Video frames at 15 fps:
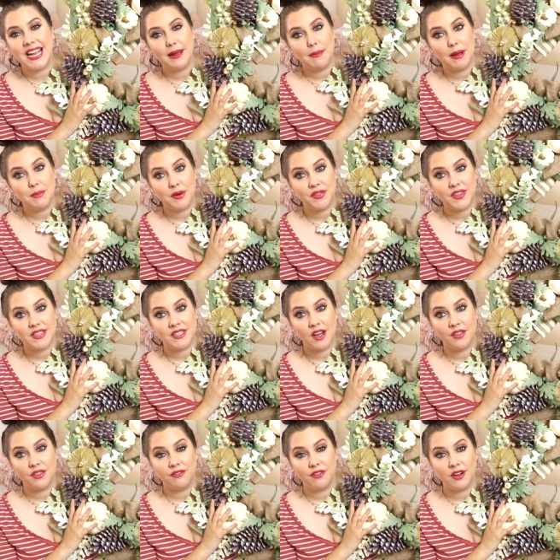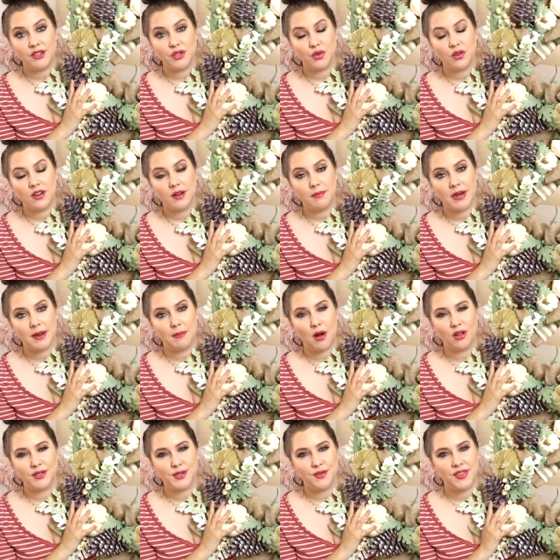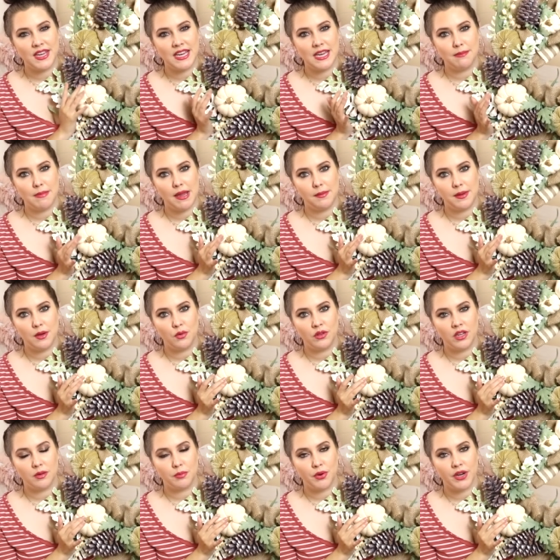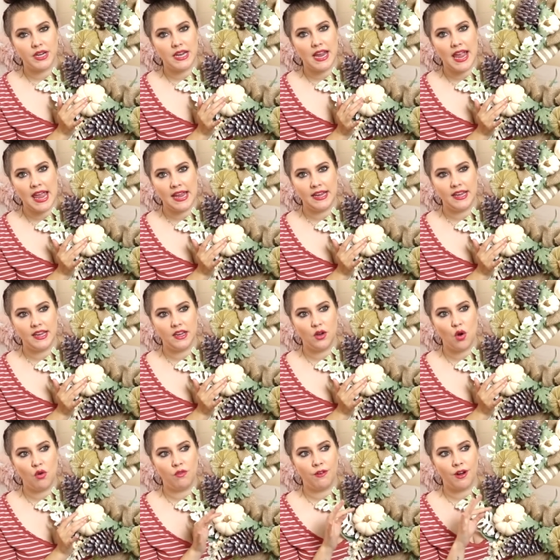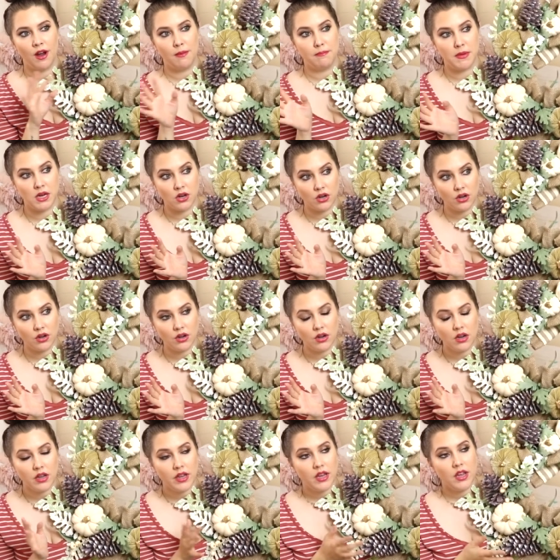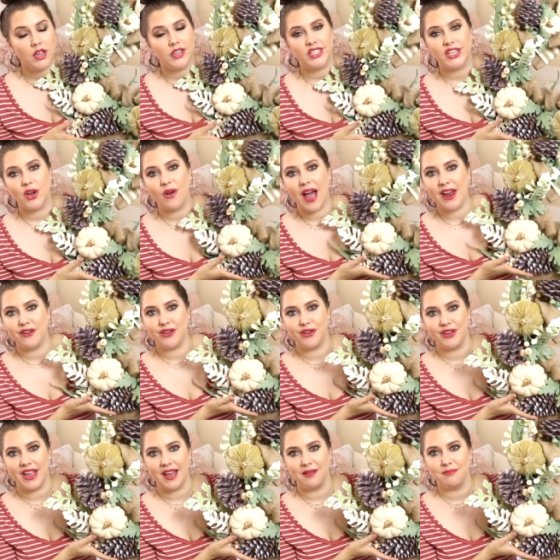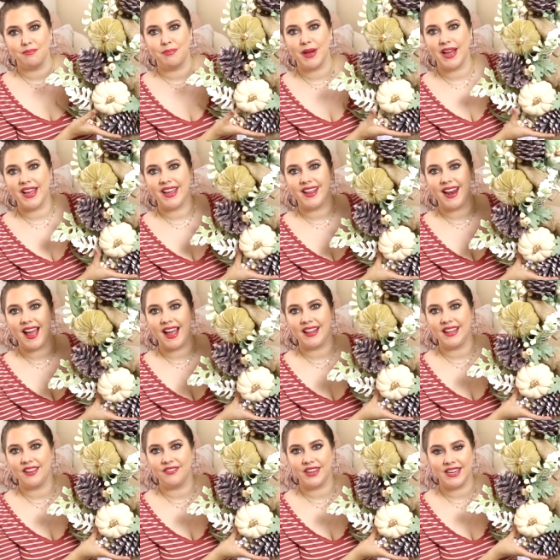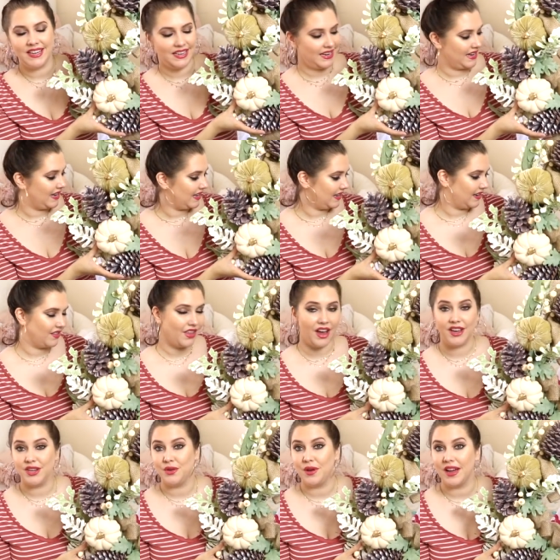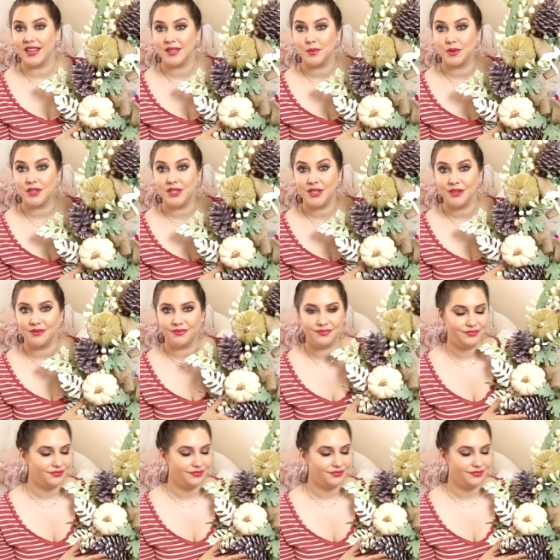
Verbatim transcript: I might put this on the front door, but I'm also thinking maybe it would look pretty hanging over a mirror. So I don't know yet, but I love it and thought you guys would too.